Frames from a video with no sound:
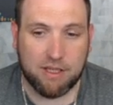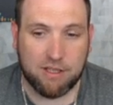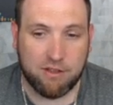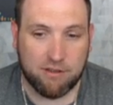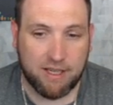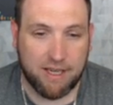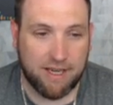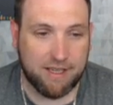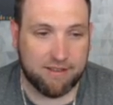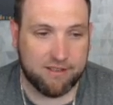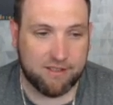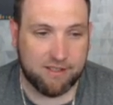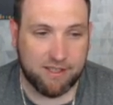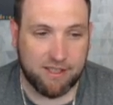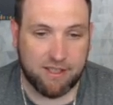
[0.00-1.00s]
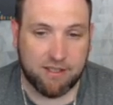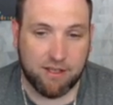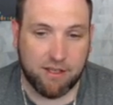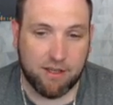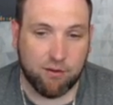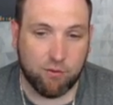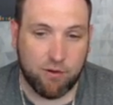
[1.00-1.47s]
you can, to see
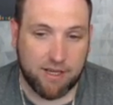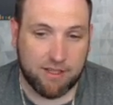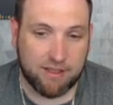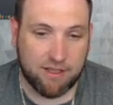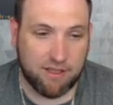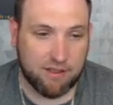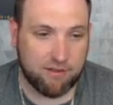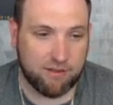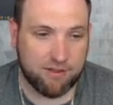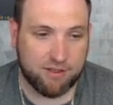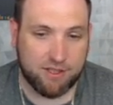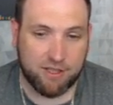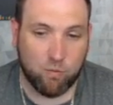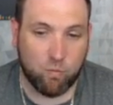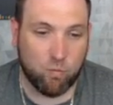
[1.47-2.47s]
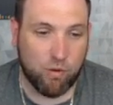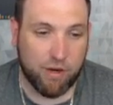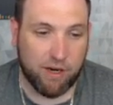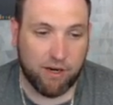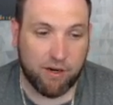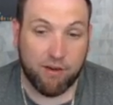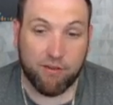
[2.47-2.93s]
right there, to see
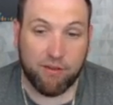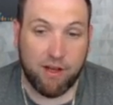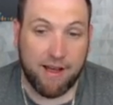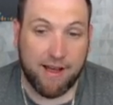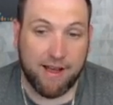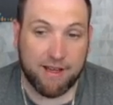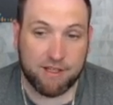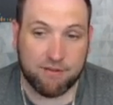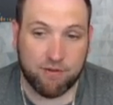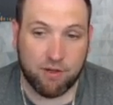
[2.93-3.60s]
where the highest